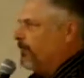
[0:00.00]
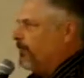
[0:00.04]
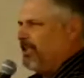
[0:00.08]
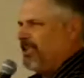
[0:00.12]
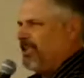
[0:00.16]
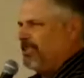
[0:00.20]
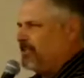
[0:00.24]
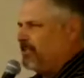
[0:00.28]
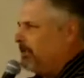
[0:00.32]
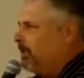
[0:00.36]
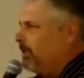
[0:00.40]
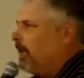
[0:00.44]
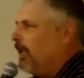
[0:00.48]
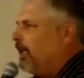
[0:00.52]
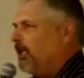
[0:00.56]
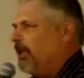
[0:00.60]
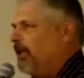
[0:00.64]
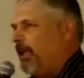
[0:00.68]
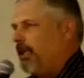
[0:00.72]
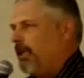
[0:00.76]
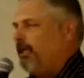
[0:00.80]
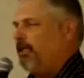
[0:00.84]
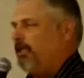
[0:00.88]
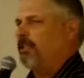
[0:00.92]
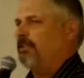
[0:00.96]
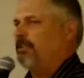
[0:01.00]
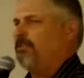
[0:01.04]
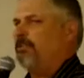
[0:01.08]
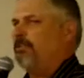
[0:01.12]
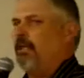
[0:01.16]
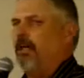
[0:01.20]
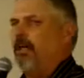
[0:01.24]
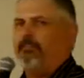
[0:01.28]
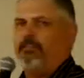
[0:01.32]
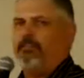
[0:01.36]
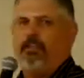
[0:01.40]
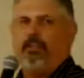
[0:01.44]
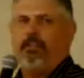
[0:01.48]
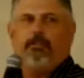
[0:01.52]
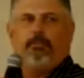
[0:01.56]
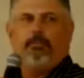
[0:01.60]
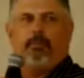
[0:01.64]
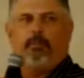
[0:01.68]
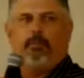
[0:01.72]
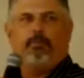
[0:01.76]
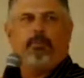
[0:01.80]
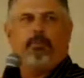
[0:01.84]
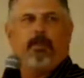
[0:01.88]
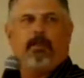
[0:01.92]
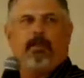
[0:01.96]
Because none of the stuff that you've
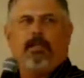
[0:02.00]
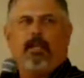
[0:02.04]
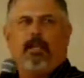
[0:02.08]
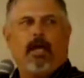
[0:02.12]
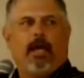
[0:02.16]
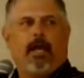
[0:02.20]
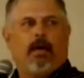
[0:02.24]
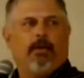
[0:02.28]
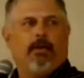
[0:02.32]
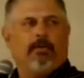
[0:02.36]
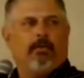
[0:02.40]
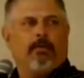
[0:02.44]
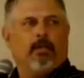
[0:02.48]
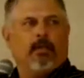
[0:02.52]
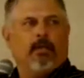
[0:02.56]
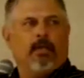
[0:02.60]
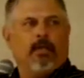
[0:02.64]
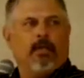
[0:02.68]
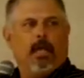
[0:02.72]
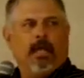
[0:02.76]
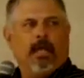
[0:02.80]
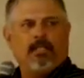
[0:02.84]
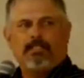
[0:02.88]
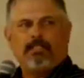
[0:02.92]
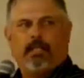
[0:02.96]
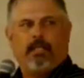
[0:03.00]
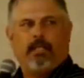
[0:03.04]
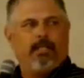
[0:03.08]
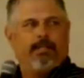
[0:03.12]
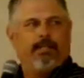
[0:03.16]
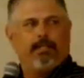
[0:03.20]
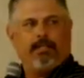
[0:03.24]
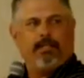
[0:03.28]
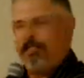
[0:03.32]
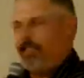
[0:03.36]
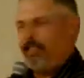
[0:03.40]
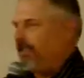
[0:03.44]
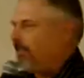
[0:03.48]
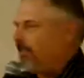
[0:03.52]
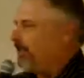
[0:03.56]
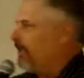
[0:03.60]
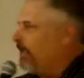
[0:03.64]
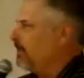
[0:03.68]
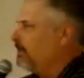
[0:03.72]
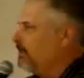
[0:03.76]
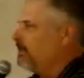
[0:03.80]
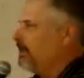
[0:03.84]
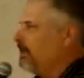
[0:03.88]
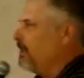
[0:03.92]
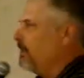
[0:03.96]
been putting out has any of the
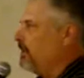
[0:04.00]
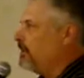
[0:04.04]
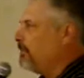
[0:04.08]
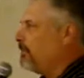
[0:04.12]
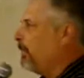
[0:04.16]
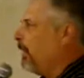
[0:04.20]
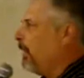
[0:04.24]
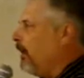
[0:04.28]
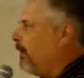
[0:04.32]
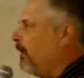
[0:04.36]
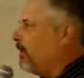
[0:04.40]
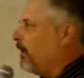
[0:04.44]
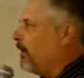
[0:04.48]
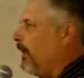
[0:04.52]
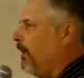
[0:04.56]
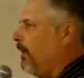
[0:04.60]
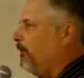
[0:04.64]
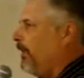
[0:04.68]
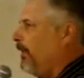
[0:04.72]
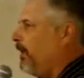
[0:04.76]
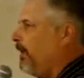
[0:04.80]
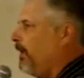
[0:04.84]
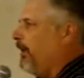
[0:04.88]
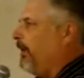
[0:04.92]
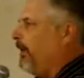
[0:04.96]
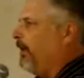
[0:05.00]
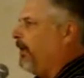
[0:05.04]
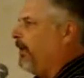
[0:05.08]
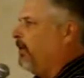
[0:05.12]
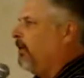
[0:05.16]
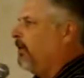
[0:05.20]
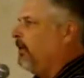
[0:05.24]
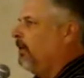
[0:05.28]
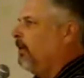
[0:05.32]
details of this program in it.